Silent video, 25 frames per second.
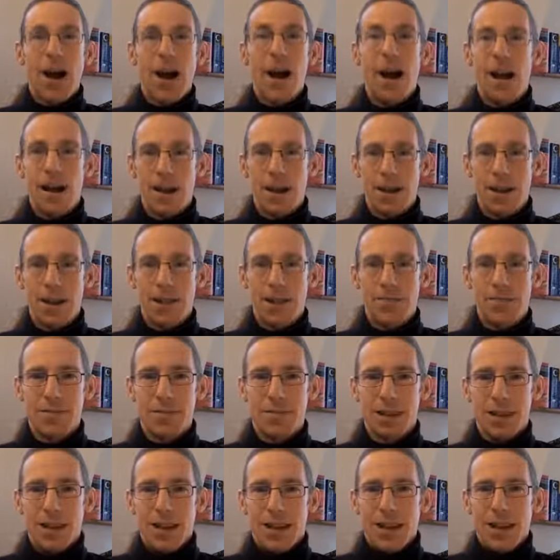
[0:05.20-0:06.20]
Hi,
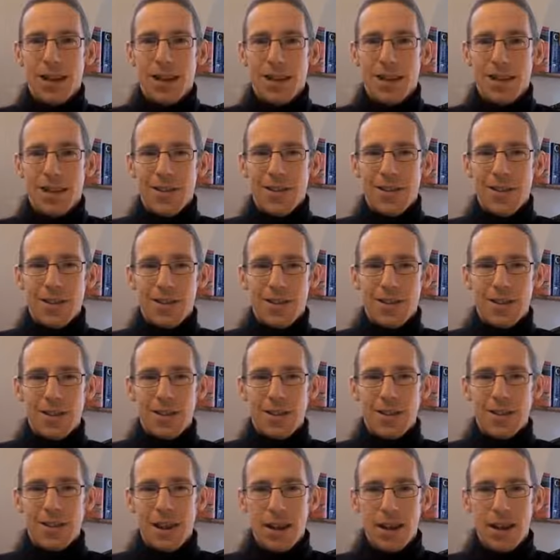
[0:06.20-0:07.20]
this
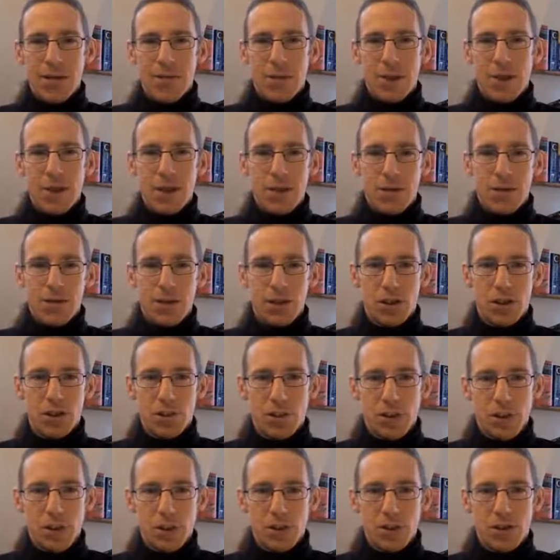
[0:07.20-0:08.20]
is a video
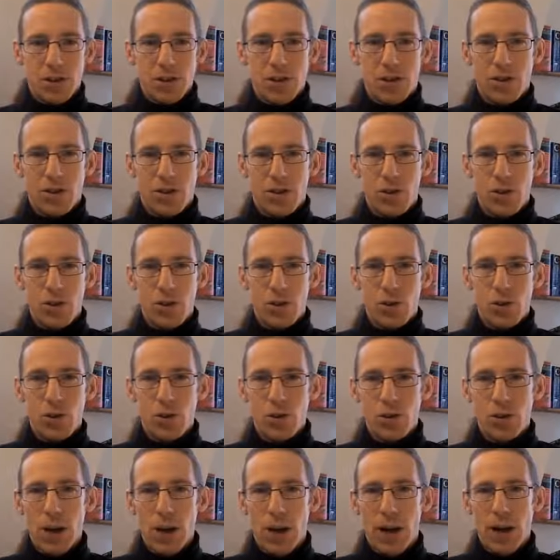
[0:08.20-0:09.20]
response
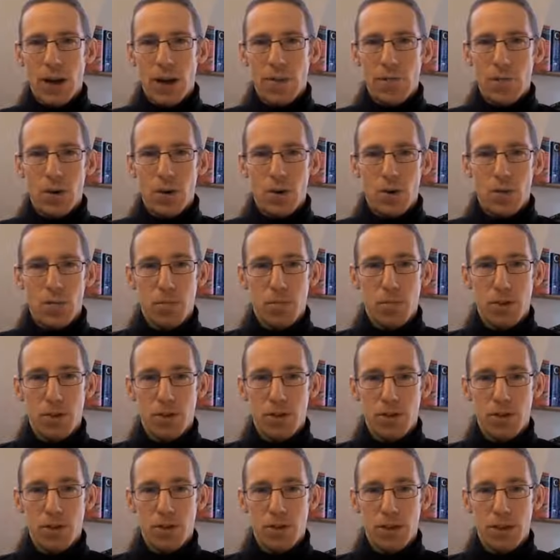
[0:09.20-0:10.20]
to a blog
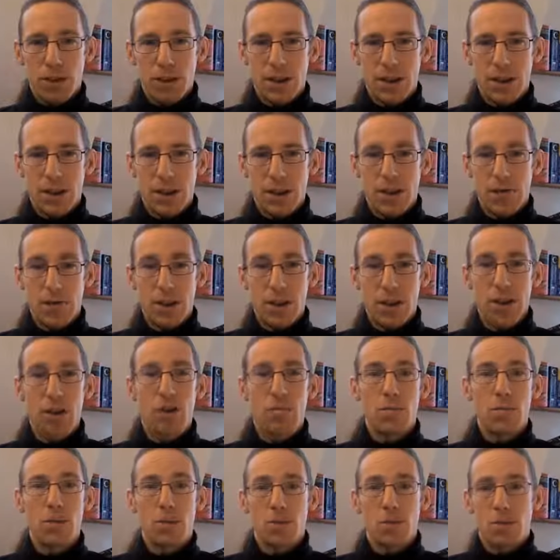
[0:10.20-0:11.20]
posting, a video
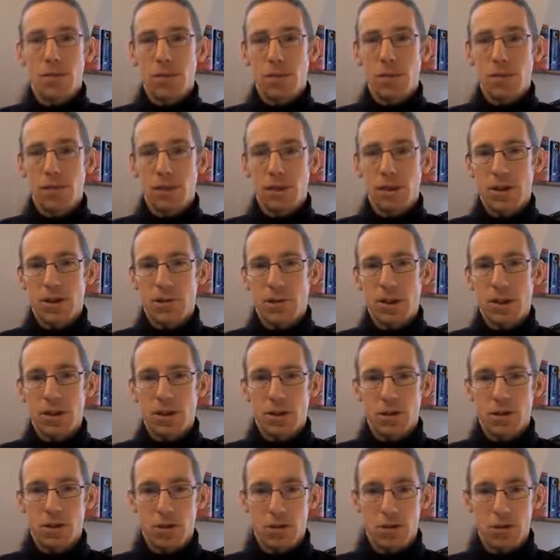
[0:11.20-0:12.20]
blog posting by
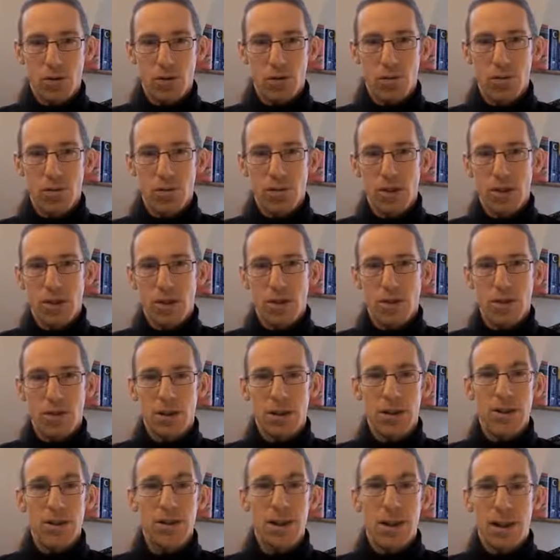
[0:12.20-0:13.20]
Scott Thornbury on
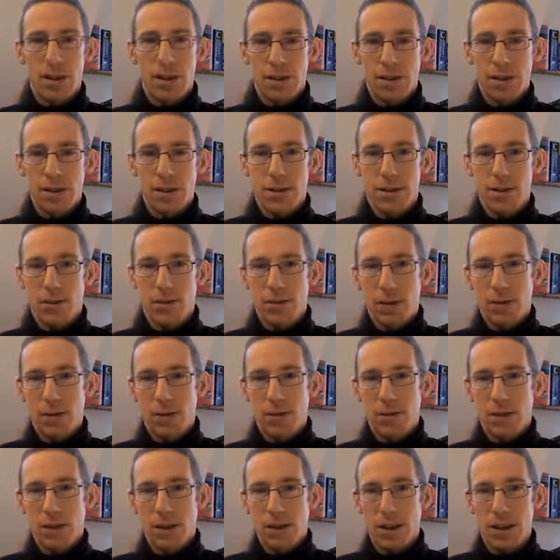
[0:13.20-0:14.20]
his excellent
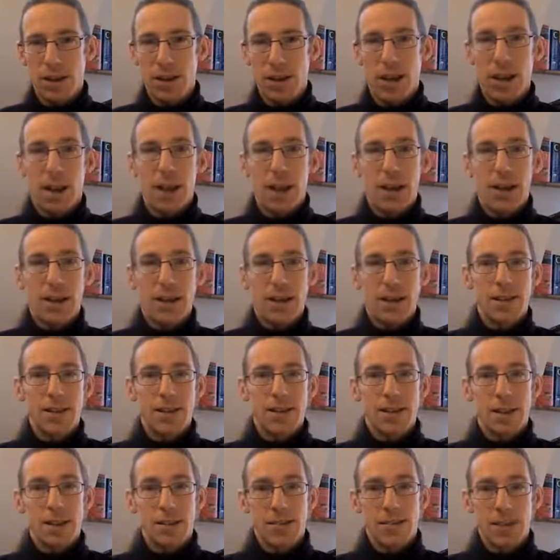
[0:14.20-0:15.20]
website, An A to
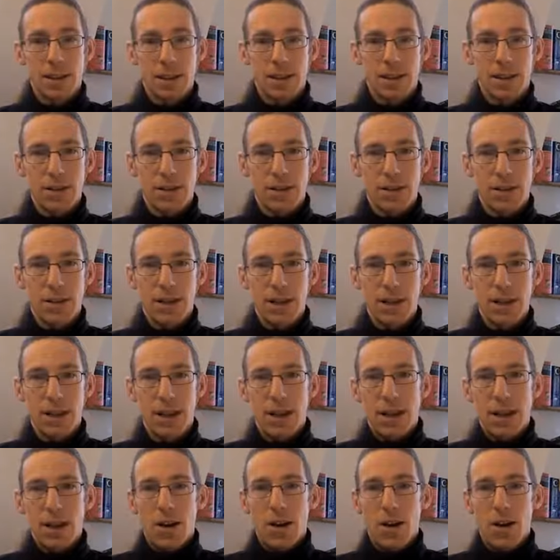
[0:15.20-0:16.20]
Z of ELT,
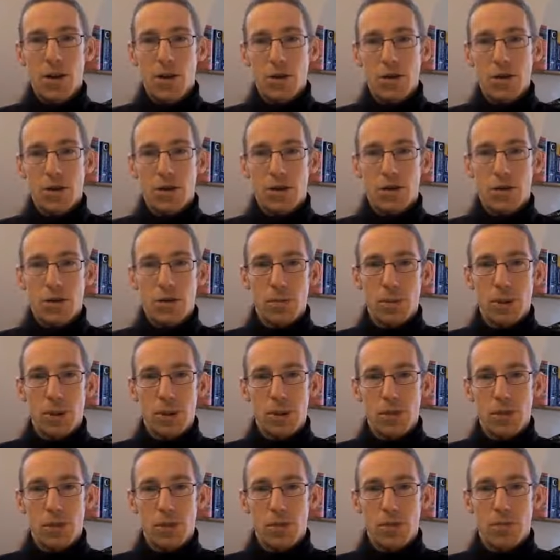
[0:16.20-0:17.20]
on the
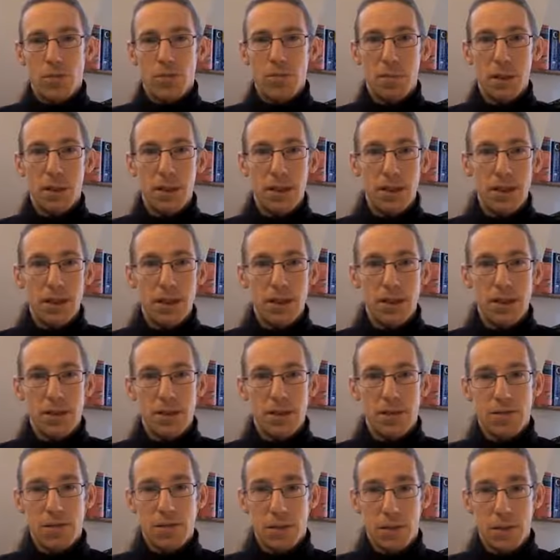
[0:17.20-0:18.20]
topic of P
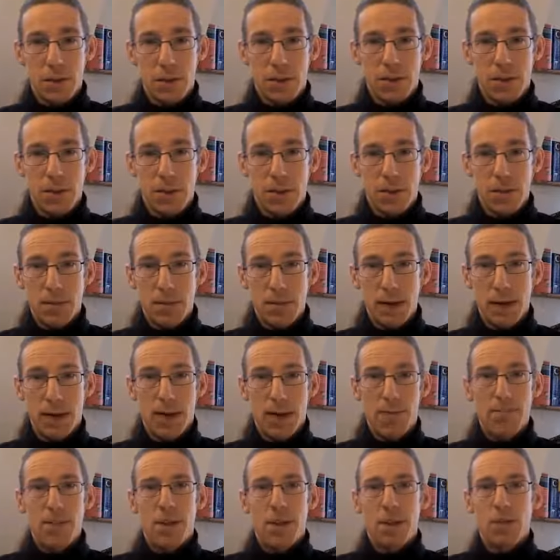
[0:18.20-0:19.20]
is for PPP,
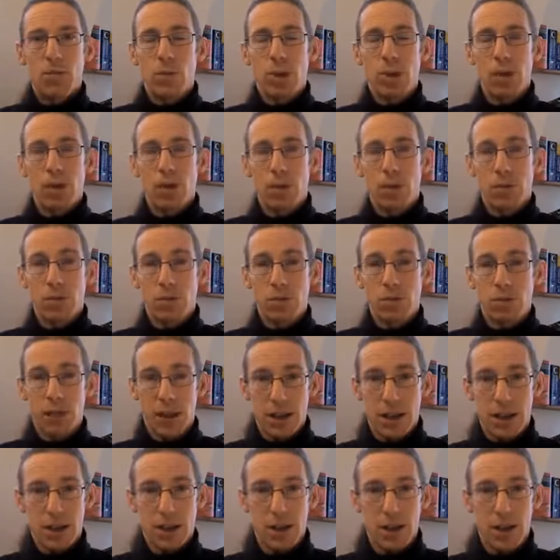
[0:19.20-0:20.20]
which, if you're an
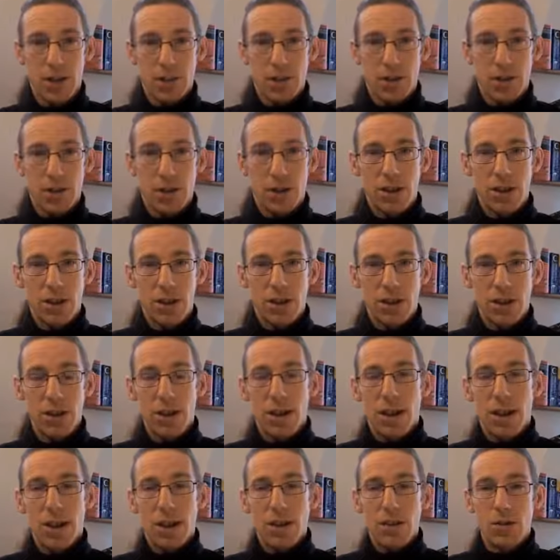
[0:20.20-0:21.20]
English language teacher,
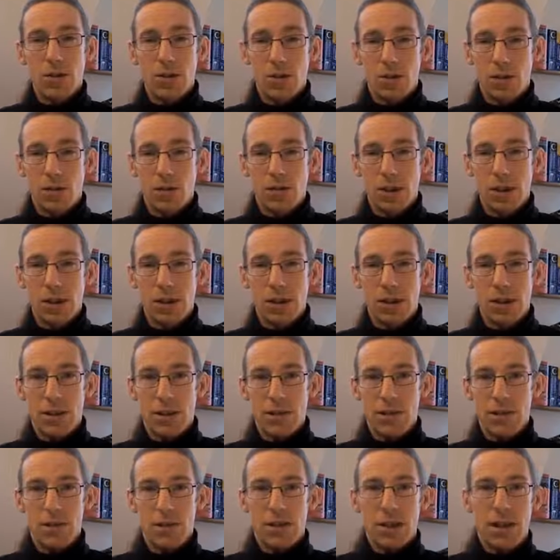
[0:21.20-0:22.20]
you'll already
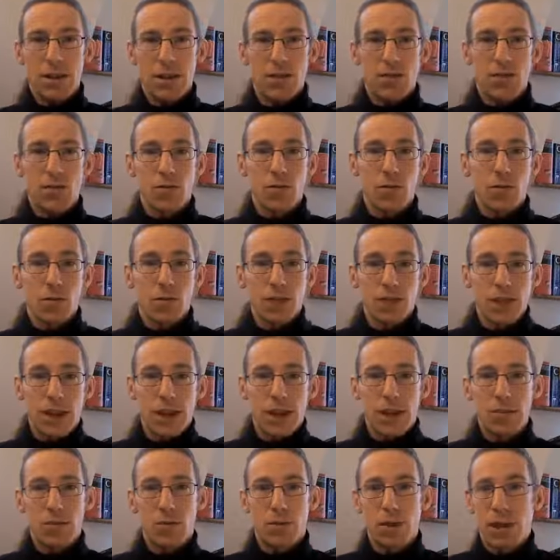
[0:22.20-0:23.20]
know stands for
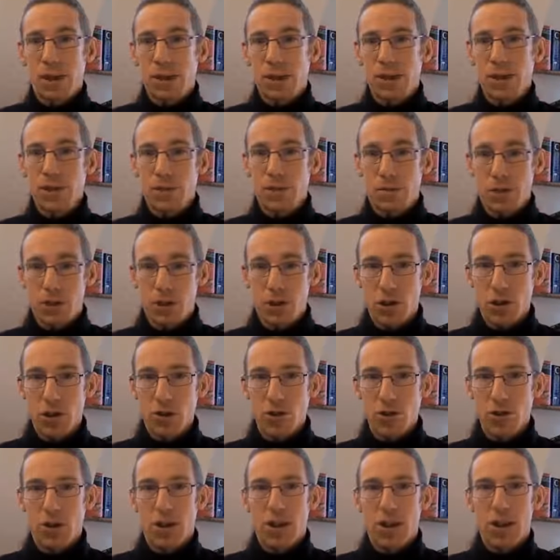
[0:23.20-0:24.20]
Present, Practice,
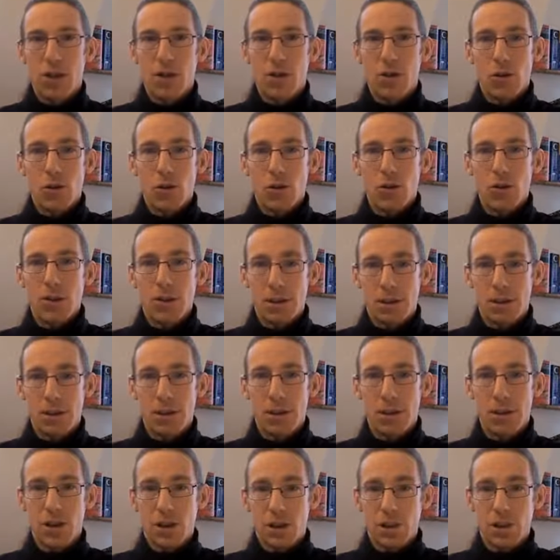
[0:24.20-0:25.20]
Produce, or
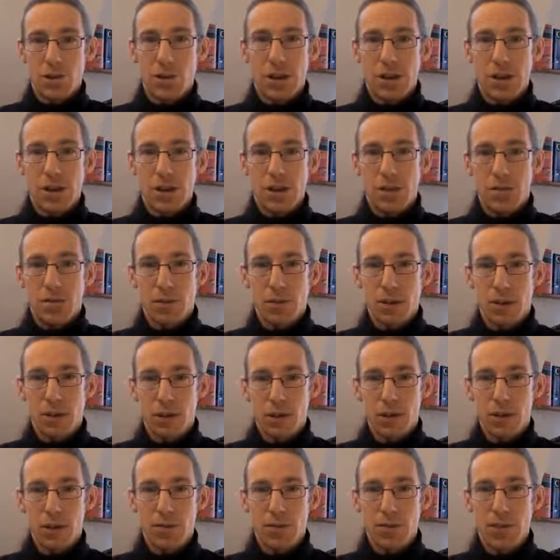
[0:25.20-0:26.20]
Presentation, Practice,
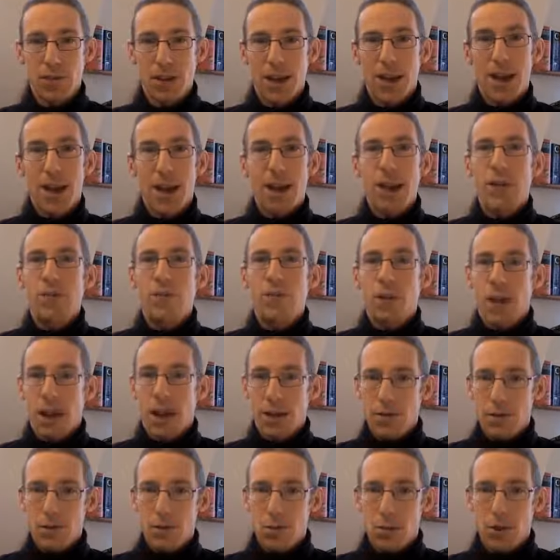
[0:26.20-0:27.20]
Production. If you
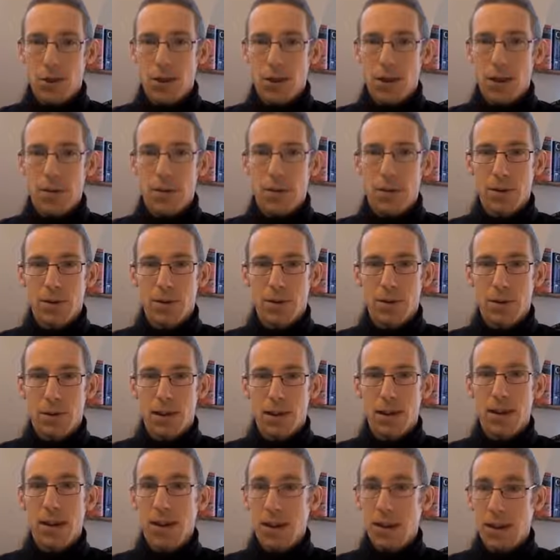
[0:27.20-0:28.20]
haven't watched that post
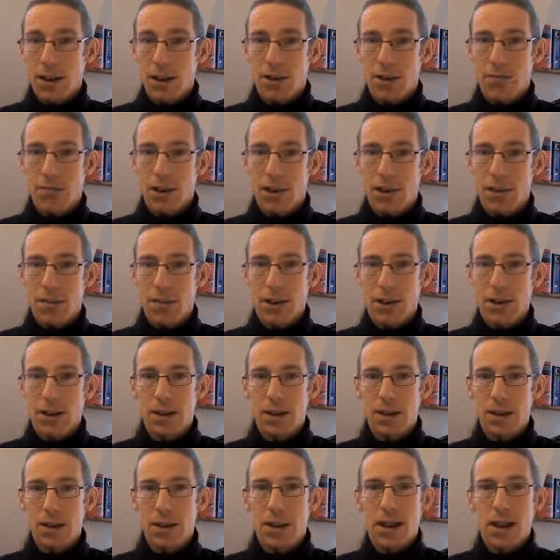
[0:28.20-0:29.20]
yet, I highly recommend
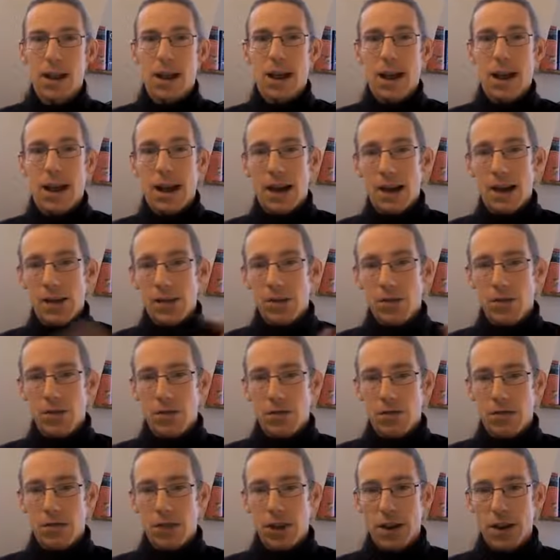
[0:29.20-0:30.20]
it, and you
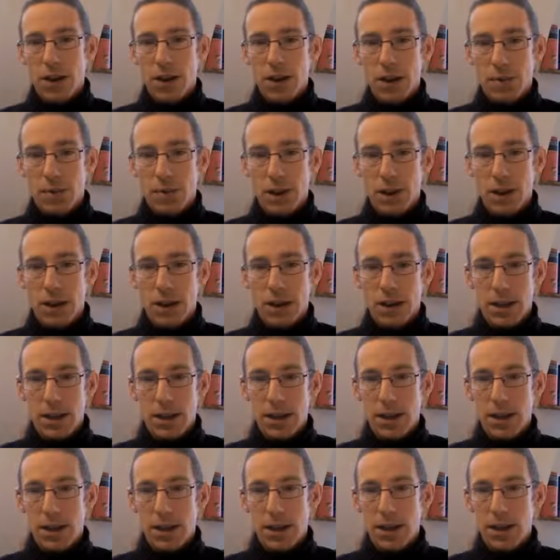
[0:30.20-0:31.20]
can find it by
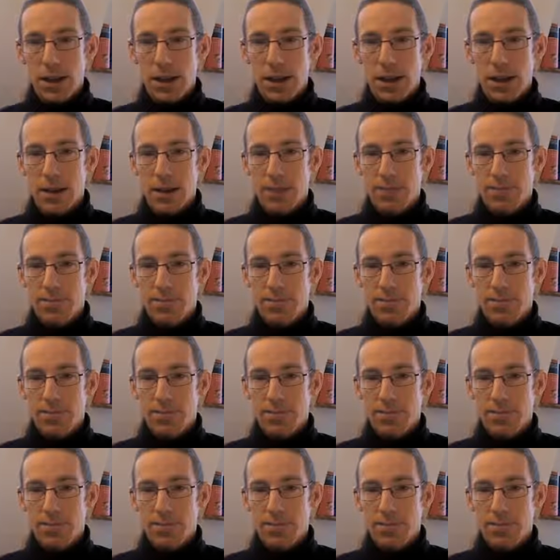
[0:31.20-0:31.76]
clicking here.